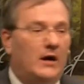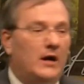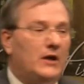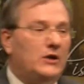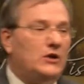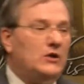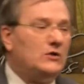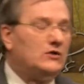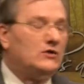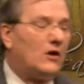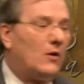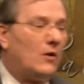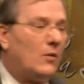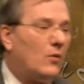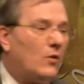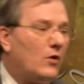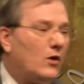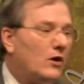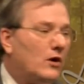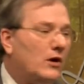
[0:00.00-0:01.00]
use our
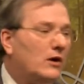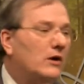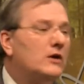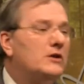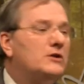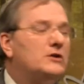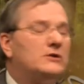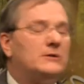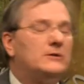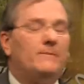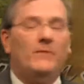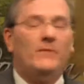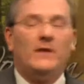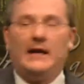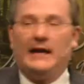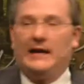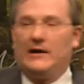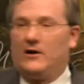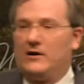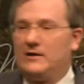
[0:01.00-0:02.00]
words
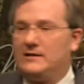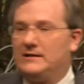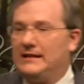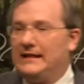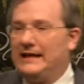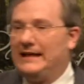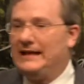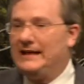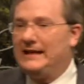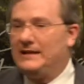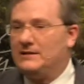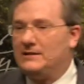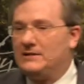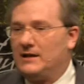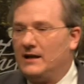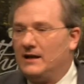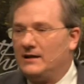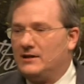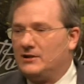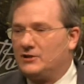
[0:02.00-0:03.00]
and our deeds
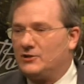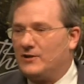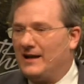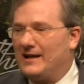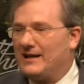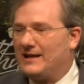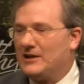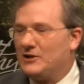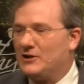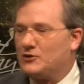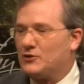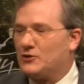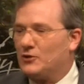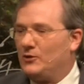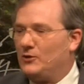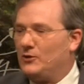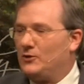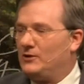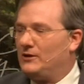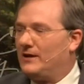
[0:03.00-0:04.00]
to try to
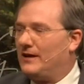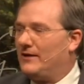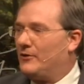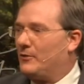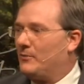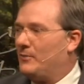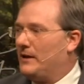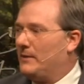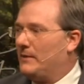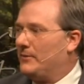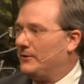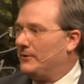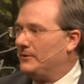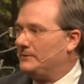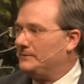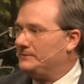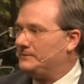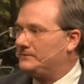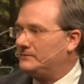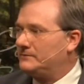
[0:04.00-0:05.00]
control other
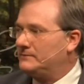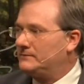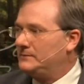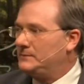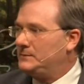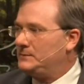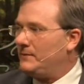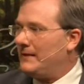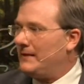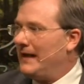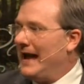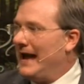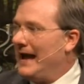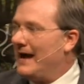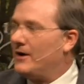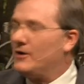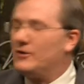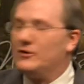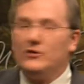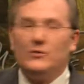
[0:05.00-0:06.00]
people?
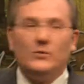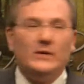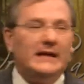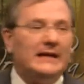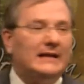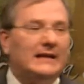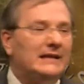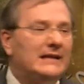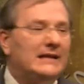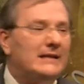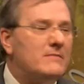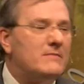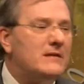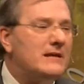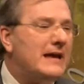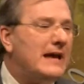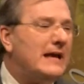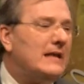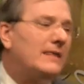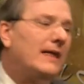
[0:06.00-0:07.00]
How do we
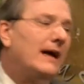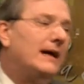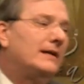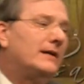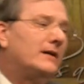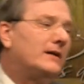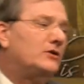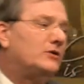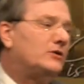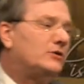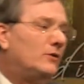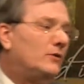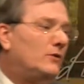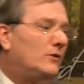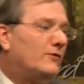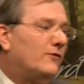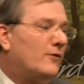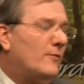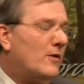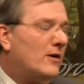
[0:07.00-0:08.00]
eliminate that control
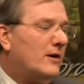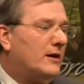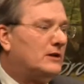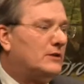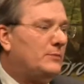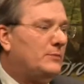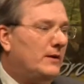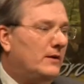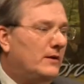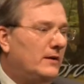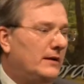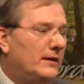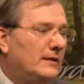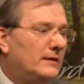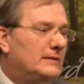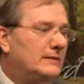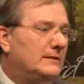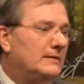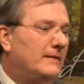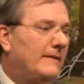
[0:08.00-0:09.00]
from our
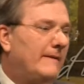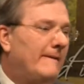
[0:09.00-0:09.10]
experience?